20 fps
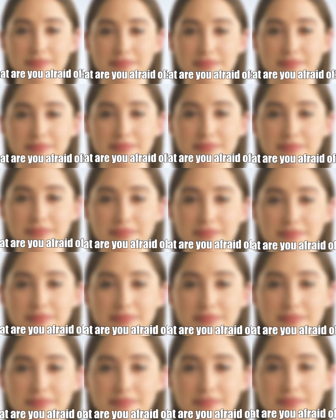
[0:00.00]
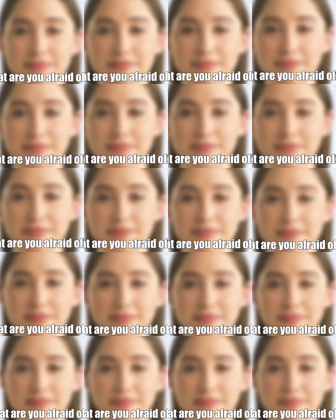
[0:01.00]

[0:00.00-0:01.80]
(silence)